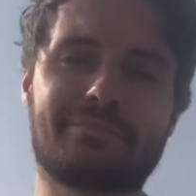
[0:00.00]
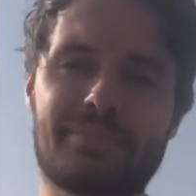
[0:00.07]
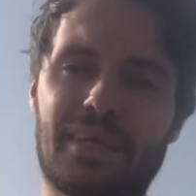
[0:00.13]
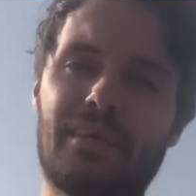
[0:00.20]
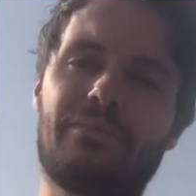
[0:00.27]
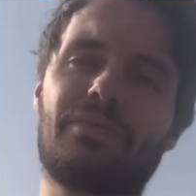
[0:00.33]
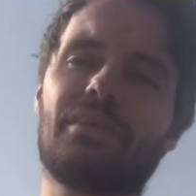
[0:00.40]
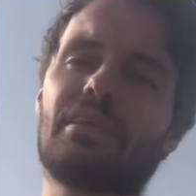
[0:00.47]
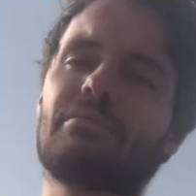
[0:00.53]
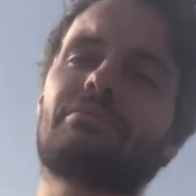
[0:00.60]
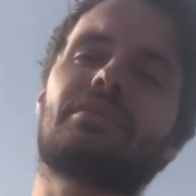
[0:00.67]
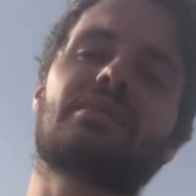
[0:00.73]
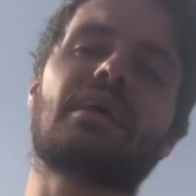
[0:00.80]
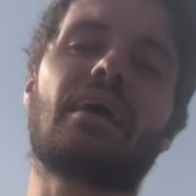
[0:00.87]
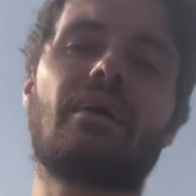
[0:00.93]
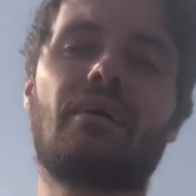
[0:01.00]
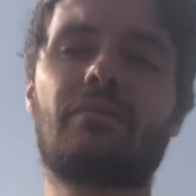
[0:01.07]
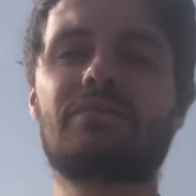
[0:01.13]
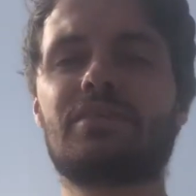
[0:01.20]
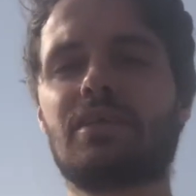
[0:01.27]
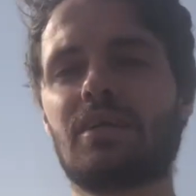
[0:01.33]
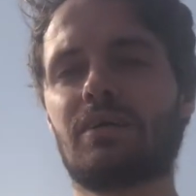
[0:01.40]
given
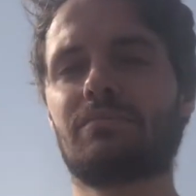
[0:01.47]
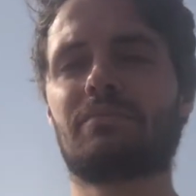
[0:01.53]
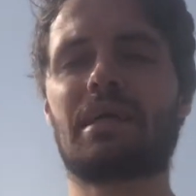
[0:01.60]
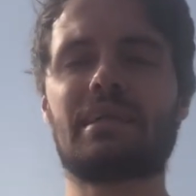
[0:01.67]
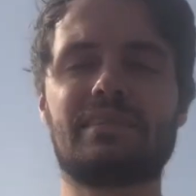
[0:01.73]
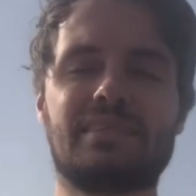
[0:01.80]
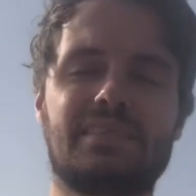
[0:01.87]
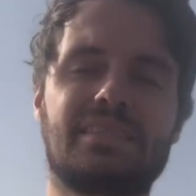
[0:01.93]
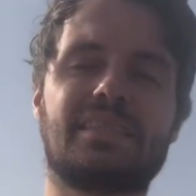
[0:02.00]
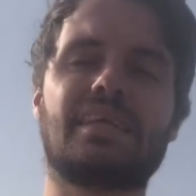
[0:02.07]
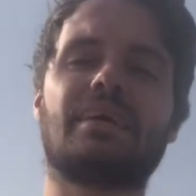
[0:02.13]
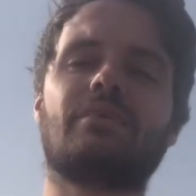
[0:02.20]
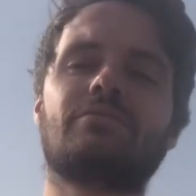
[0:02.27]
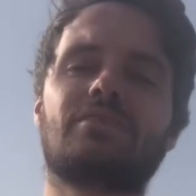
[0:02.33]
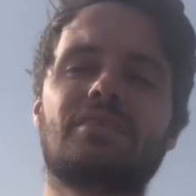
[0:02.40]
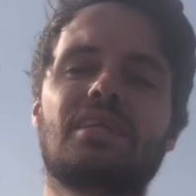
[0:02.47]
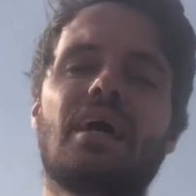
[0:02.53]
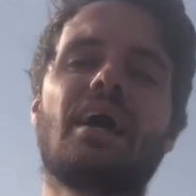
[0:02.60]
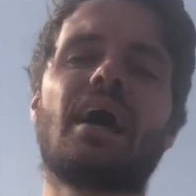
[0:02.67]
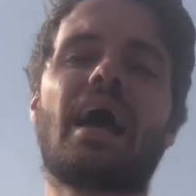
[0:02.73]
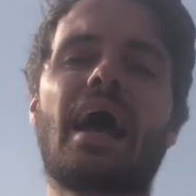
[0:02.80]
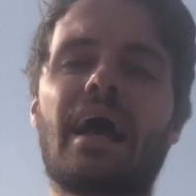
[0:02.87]
themselves, they're still just
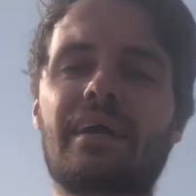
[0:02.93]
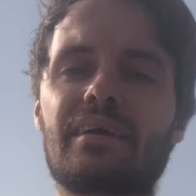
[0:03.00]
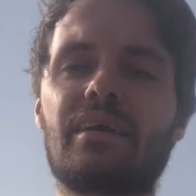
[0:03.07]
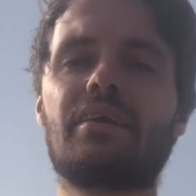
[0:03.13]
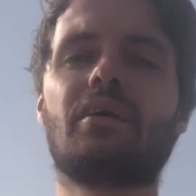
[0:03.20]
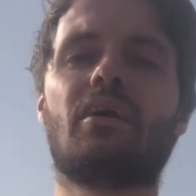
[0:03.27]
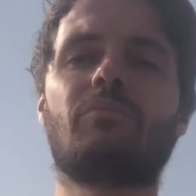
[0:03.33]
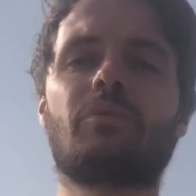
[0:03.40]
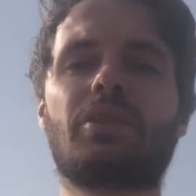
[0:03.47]
hanging on,